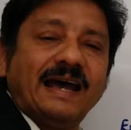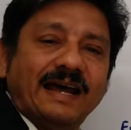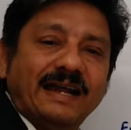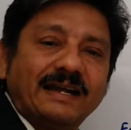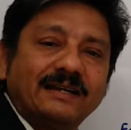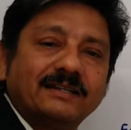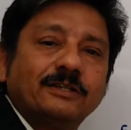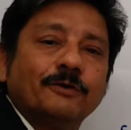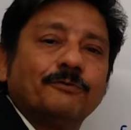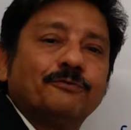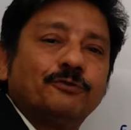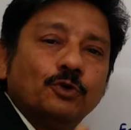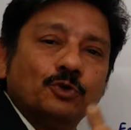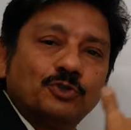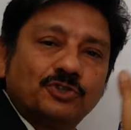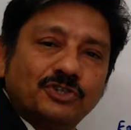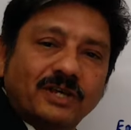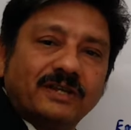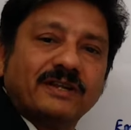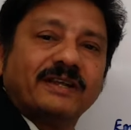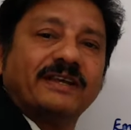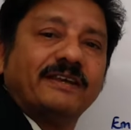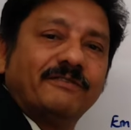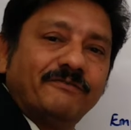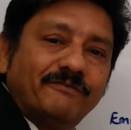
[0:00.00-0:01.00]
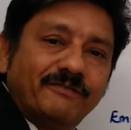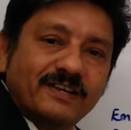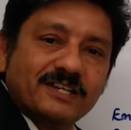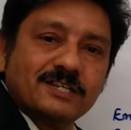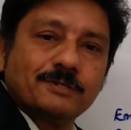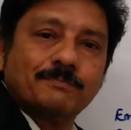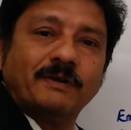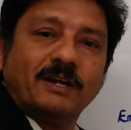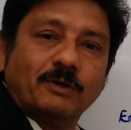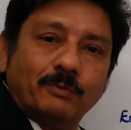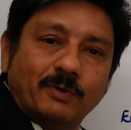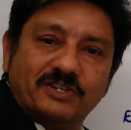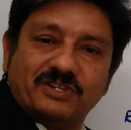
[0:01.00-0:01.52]
and the future
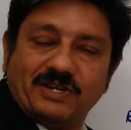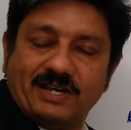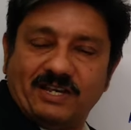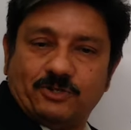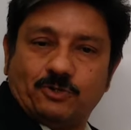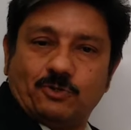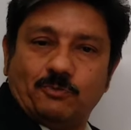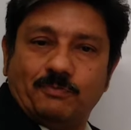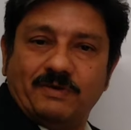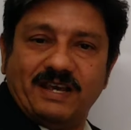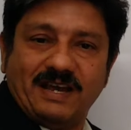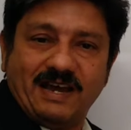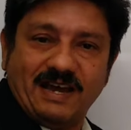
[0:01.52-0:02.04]
investment which has to be